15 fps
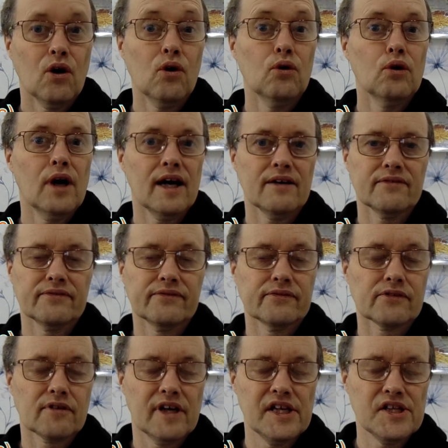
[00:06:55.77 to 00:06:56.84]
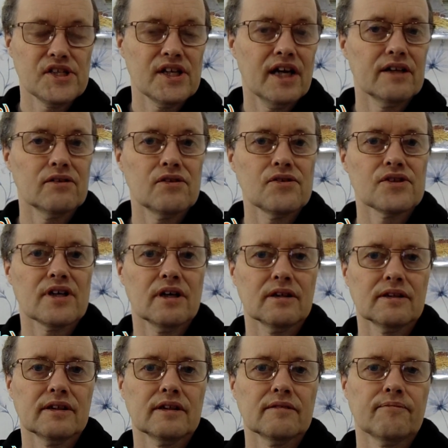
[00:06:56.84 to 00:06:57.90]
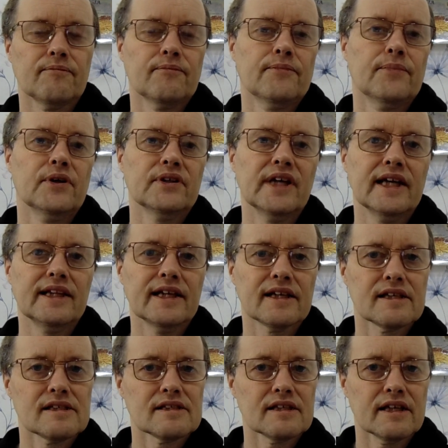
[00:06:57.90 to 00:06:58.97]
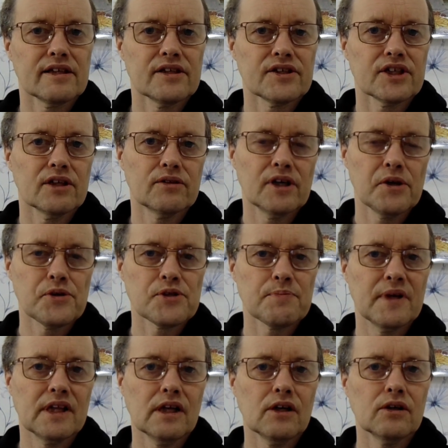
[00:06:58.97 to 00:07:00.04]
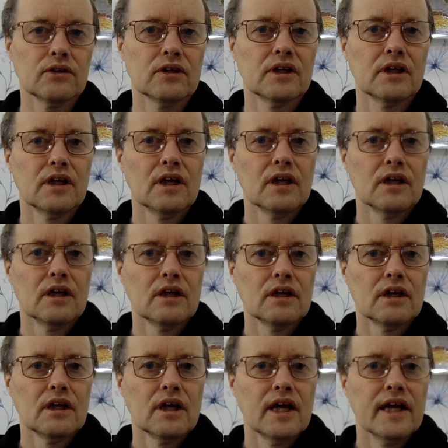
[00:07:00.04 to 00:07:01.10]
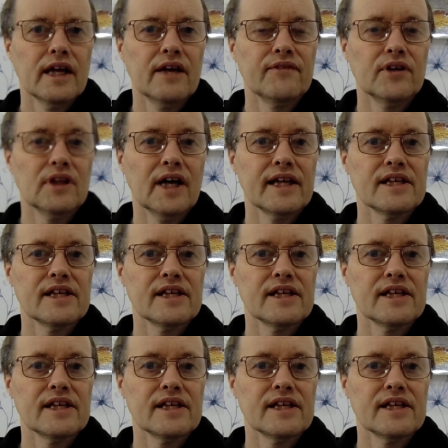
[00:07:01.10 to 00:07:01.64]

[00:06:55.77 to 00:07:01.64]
All have great channels, I'll put their links in the show notes below. If you